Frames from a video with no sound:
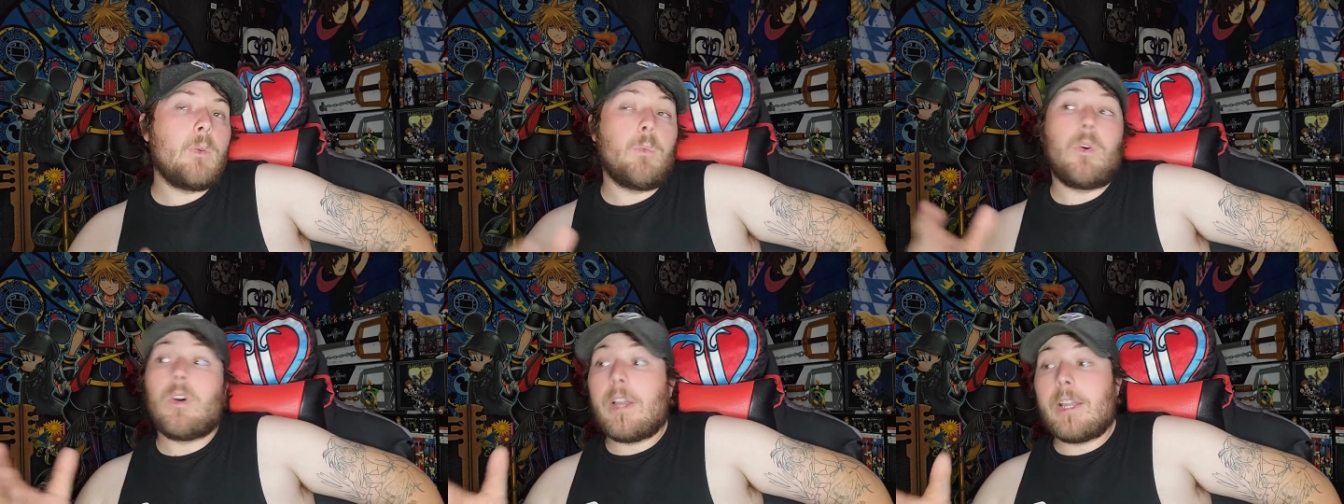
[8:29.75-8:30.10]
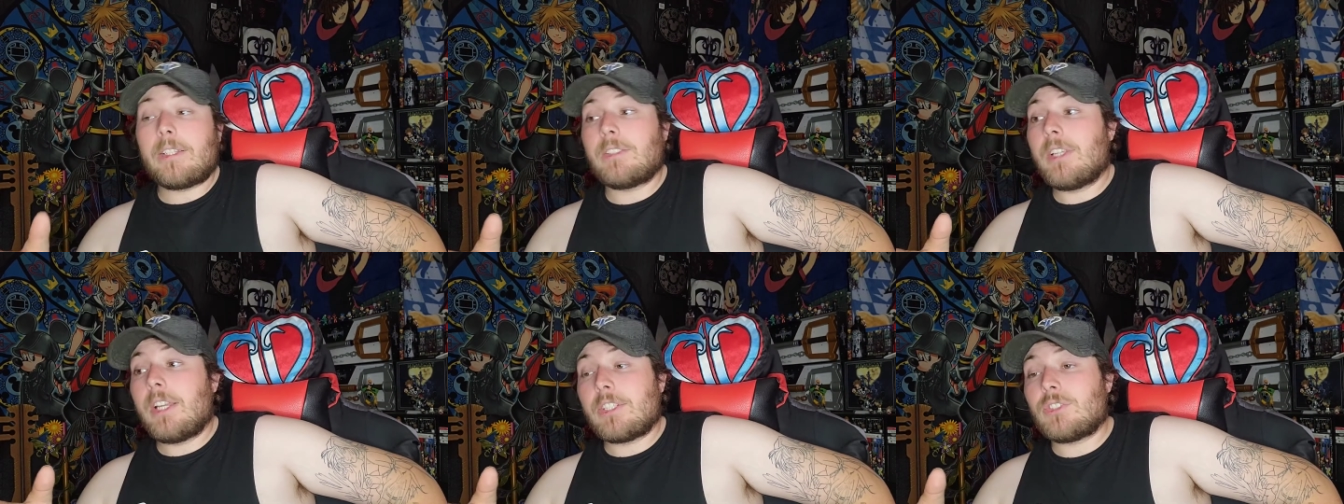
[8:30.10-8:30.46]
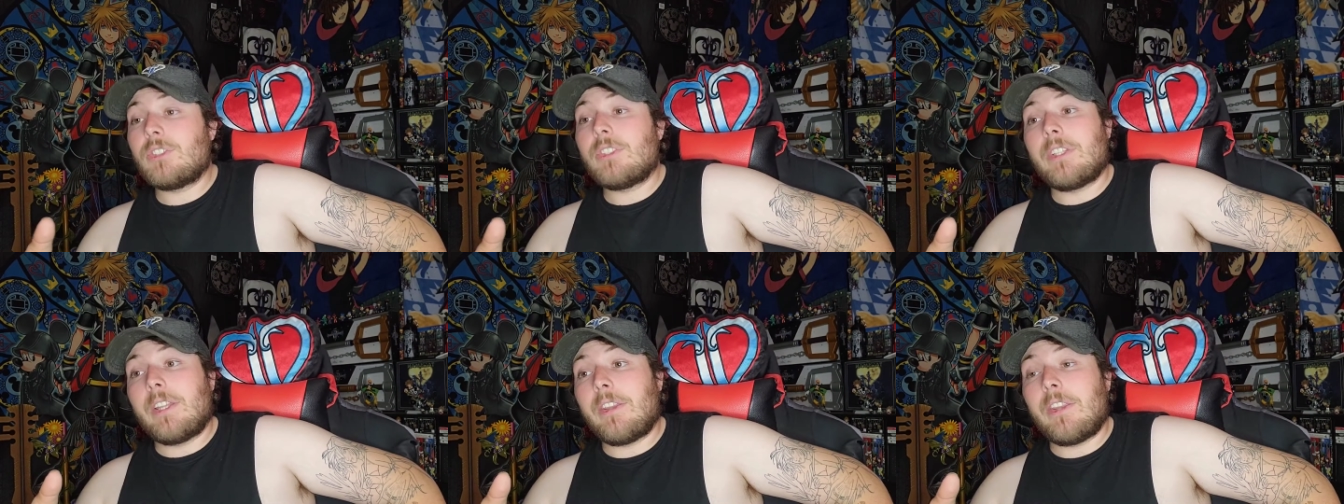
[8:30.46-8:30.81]
well,
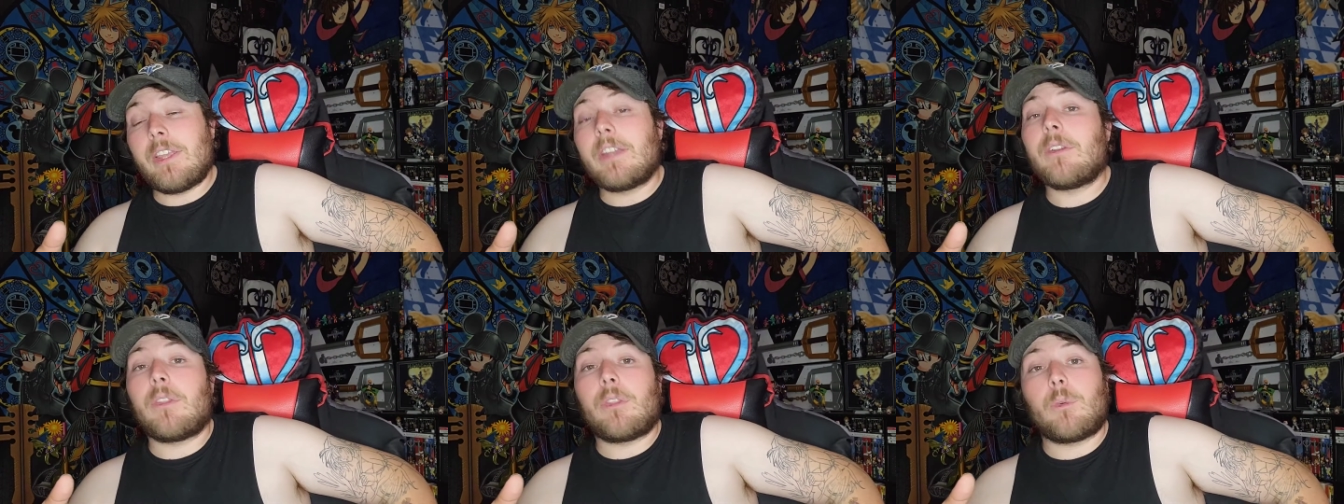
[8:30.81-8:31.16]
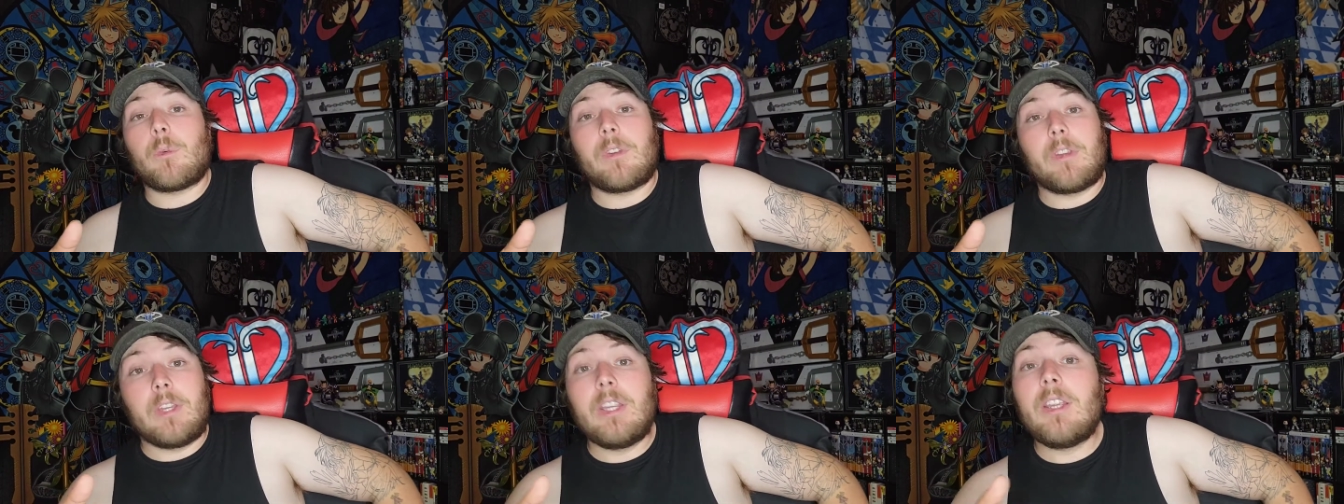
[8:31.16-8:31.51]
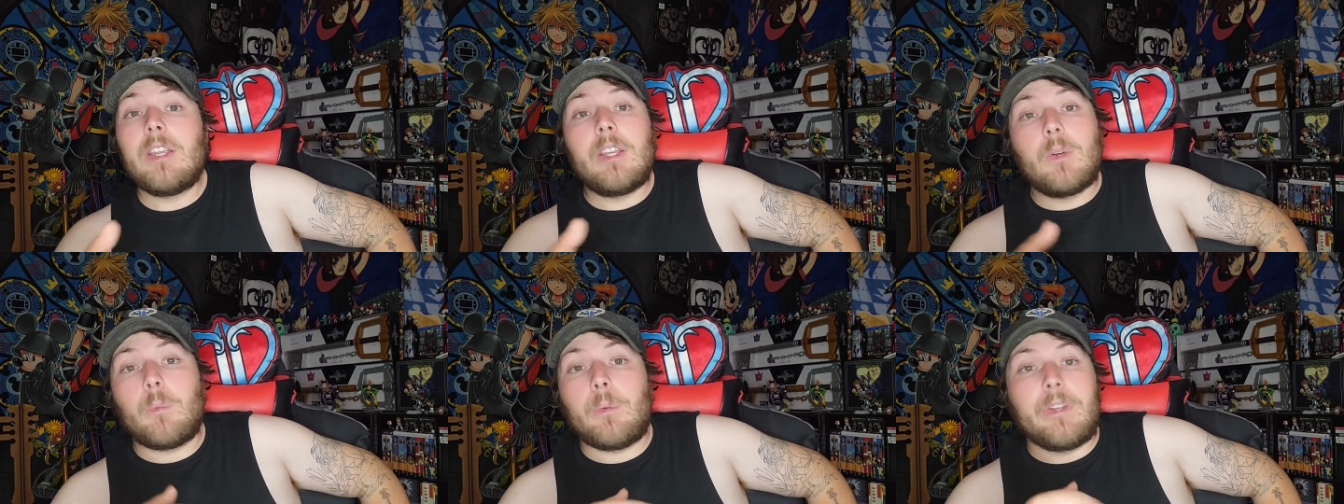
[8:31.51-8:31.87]
actually, at the end of three,
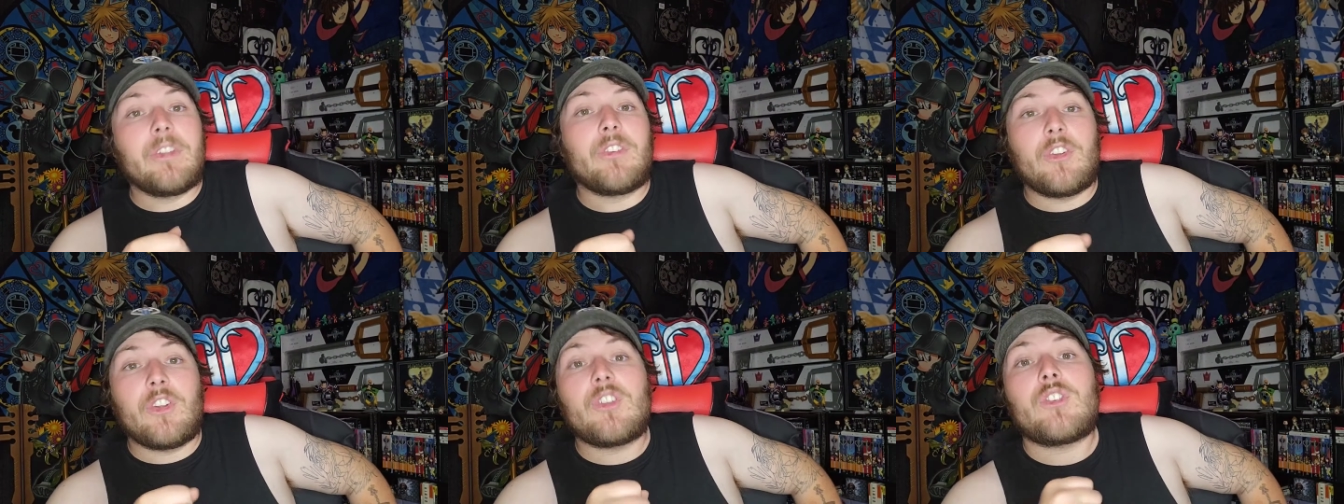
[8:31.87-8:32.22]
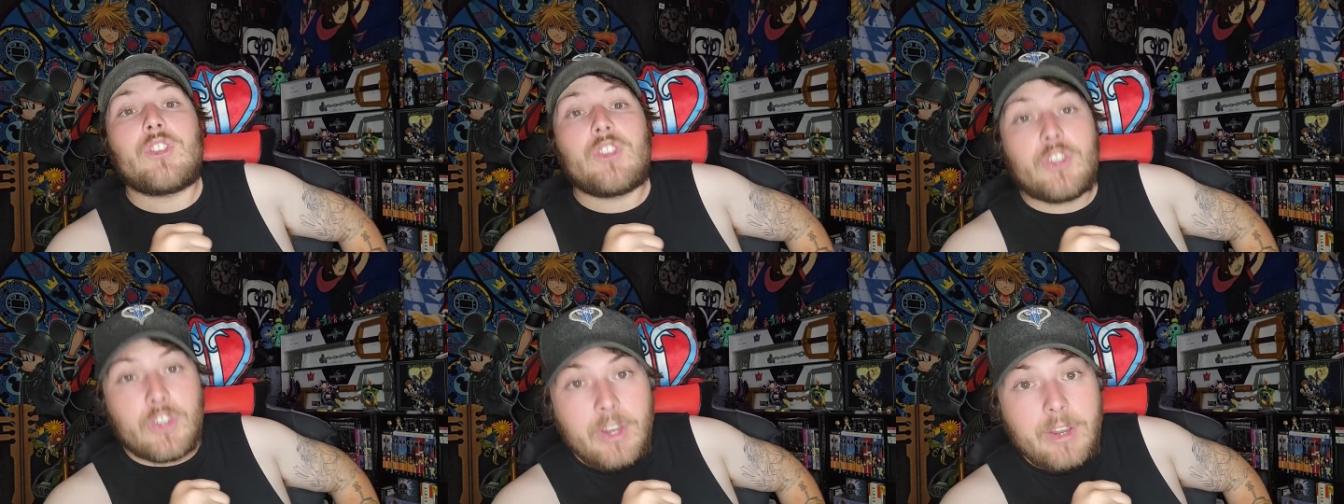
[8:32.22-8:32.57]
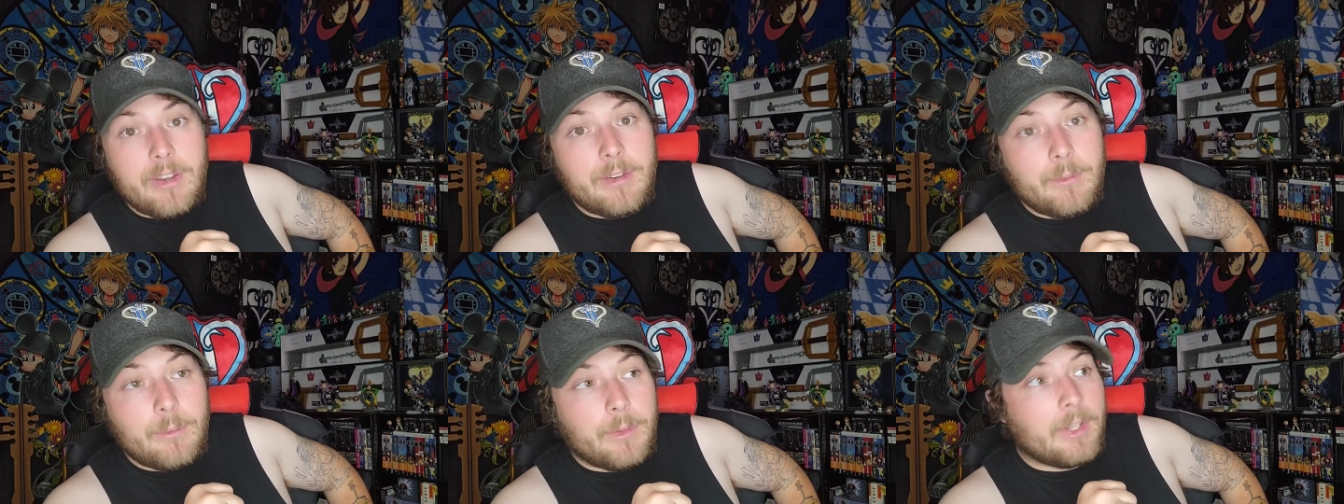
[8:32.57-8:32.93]
we didn't get shit.